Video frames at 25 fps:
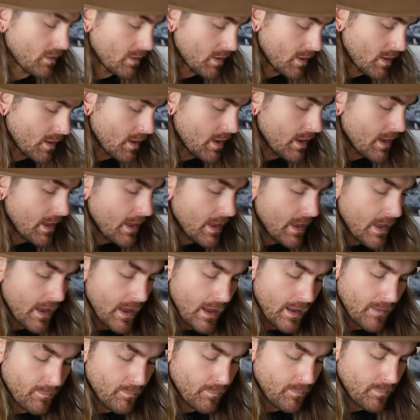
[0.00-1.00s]

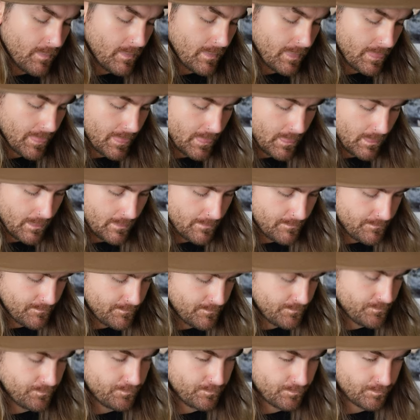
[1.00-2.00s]

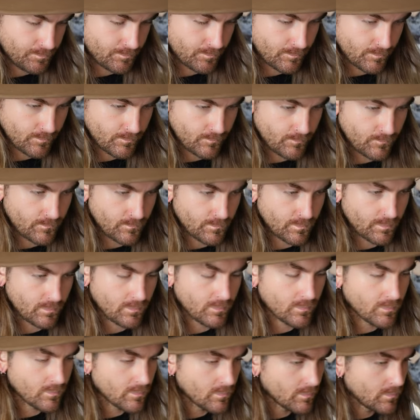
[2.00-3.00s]

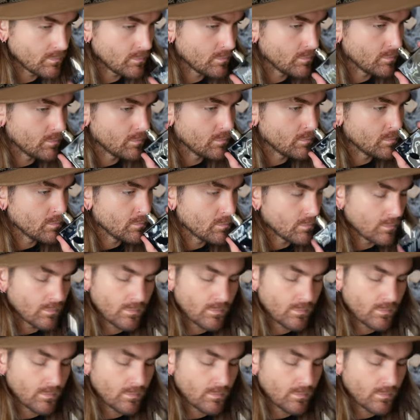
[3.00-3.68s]
Nothing is said.